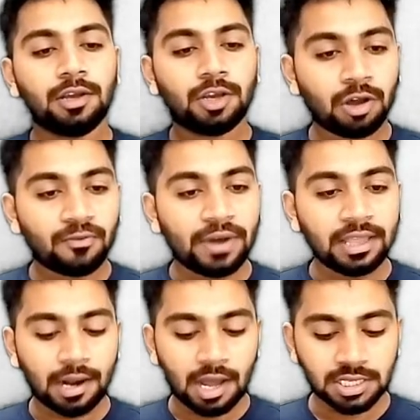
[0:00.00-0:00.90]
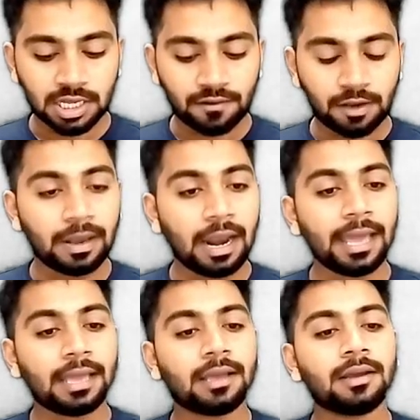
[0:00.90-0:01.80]
Your final answer will be
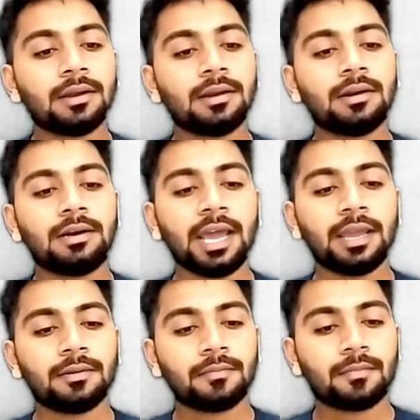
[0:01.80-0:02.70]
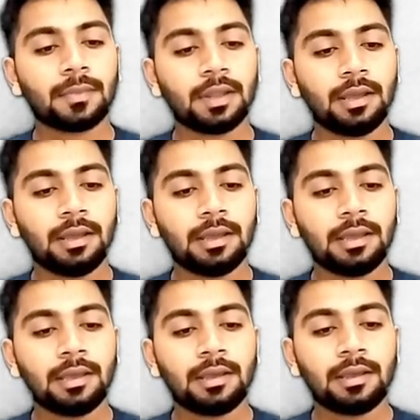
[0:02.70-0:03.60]
like, try
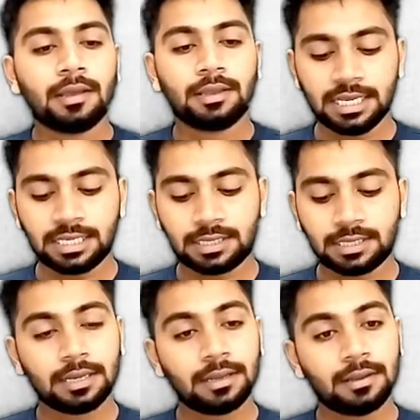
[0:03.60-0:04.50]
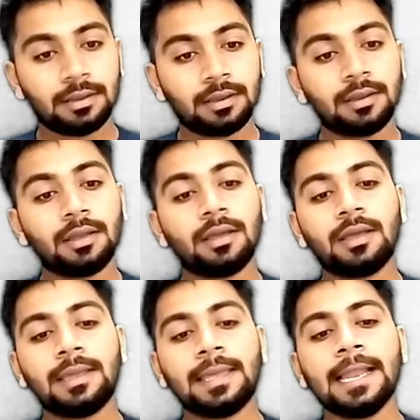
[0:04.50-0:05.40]
this
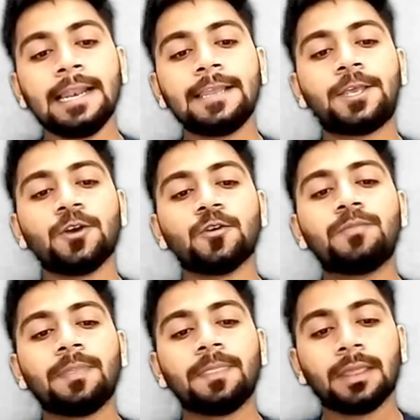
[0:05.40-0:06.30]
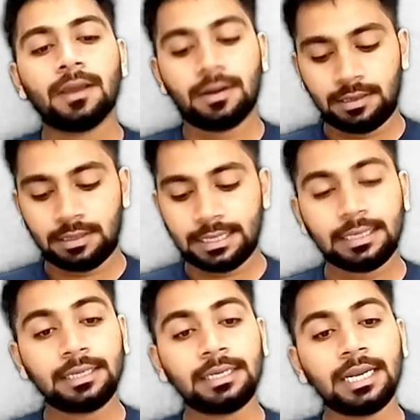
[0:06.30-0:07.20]
L cube
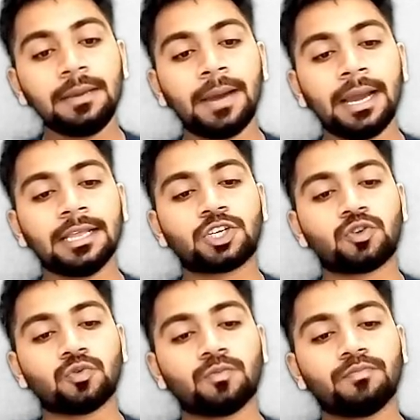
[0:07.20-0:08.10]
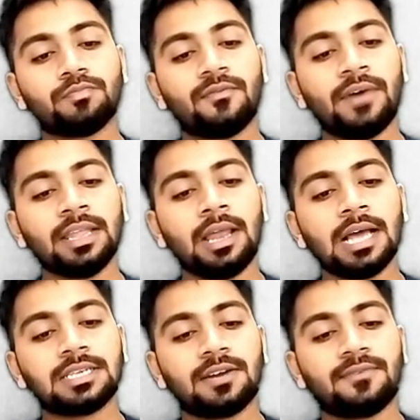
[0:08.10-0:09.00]
t minus 2. Final
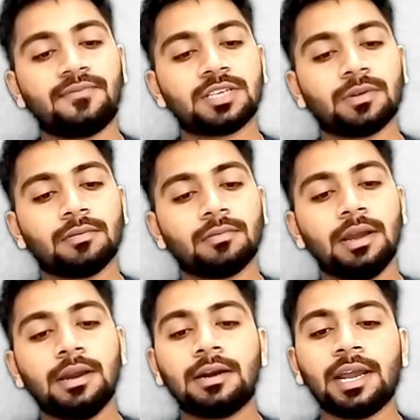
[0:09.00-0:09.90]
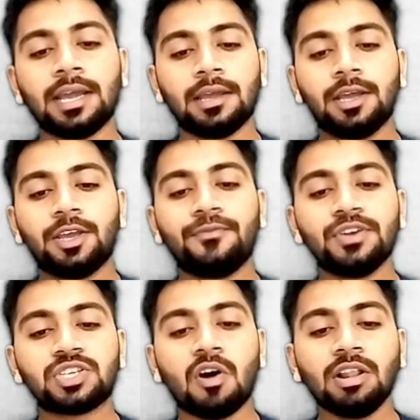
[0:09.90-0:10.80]
answer for this one. Try. If
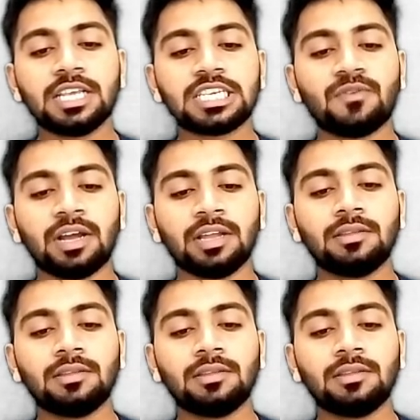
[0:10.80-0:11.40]
you solve this one,